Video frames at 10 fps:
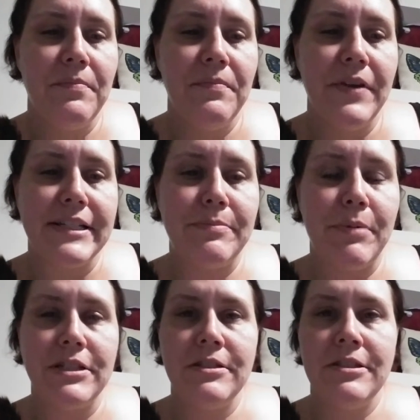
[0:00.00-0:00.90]

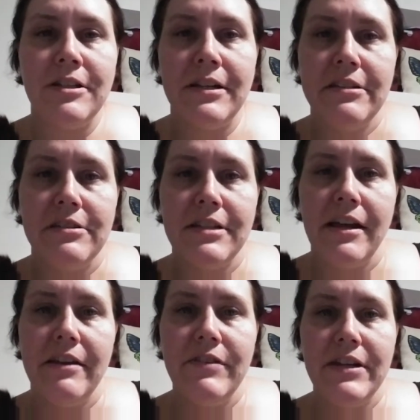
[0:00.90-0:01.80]
expressions on either
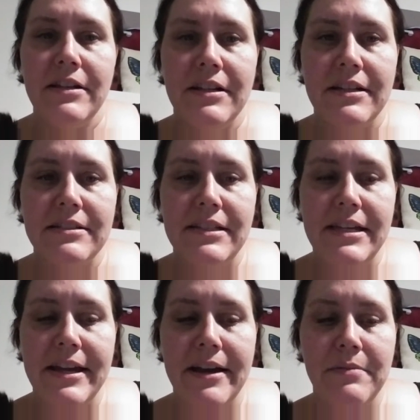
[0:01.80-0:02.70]
side of it, because he
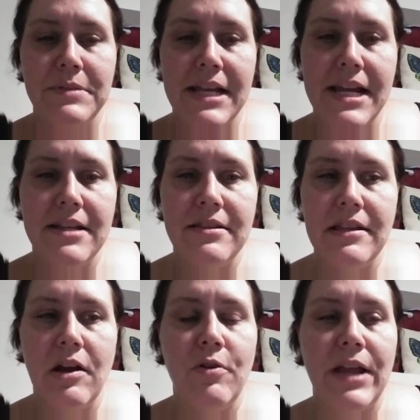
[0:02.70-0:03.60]
kept saying,
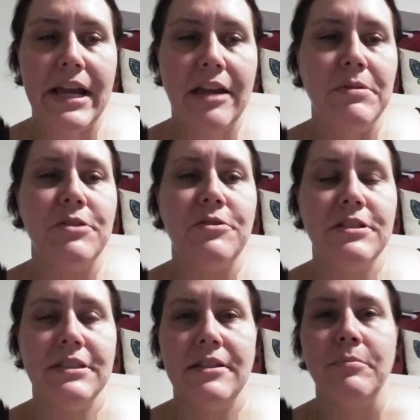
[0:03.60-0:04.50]
oh, that can't be true
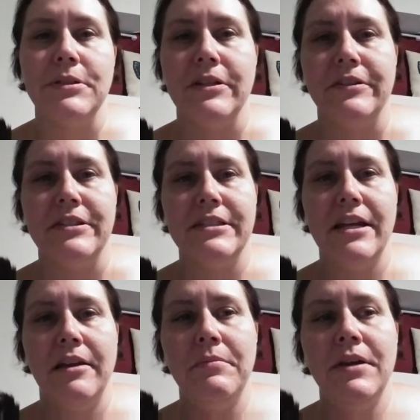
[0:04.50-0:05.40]
because the numbers aren't the
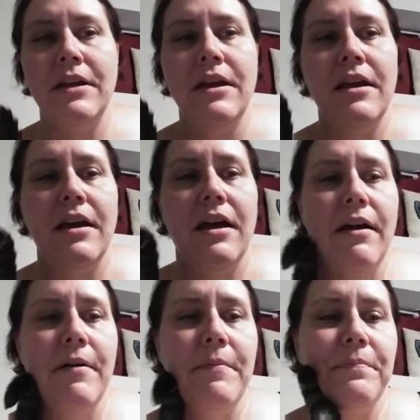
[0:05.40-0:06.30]
same.
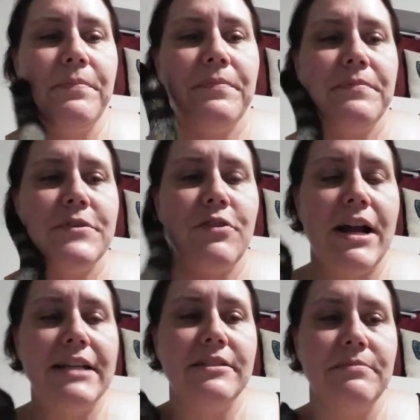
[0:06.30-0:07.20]
So
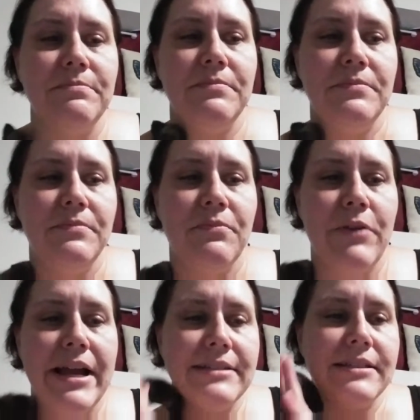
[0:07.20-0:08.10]

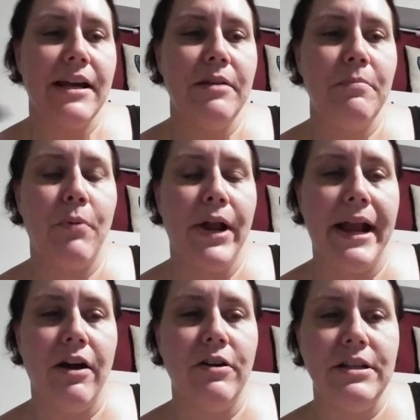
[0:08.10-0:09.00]
we had to kind of break
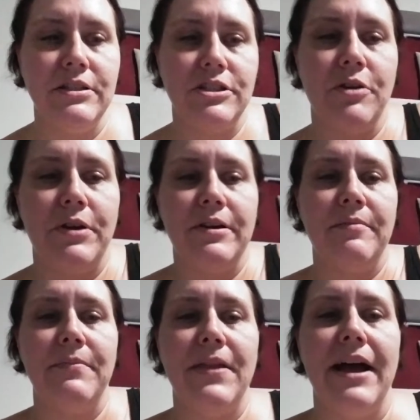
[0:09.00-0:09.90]
out and show
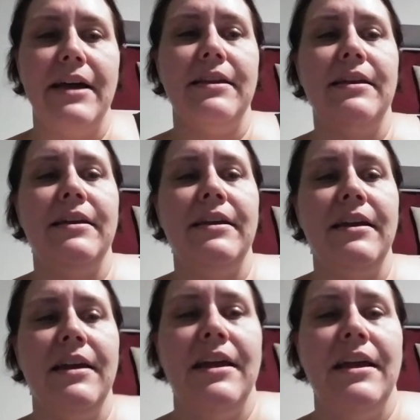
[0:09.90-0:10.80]
him that
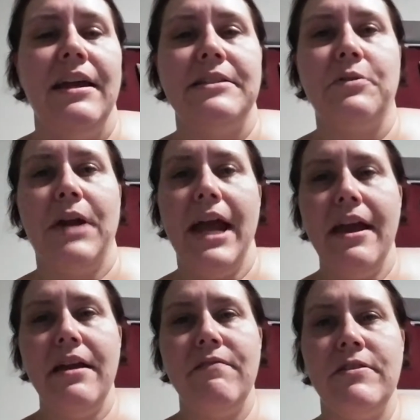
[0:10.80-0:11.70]
it's
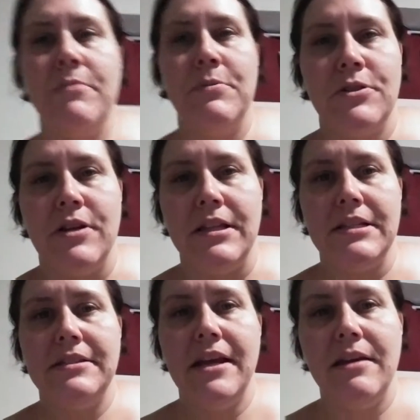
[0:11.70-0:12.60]
okay if the numbers are not the
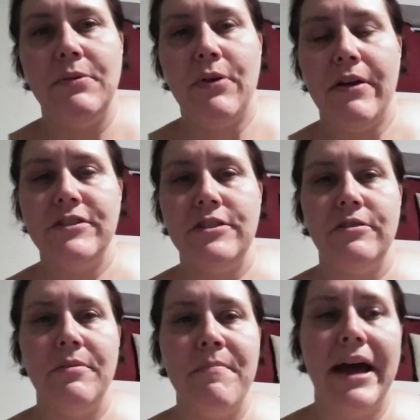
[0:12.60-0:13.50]
same. You have to do
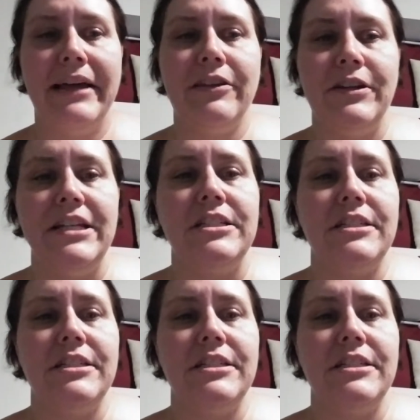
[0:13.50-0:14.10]
the math on each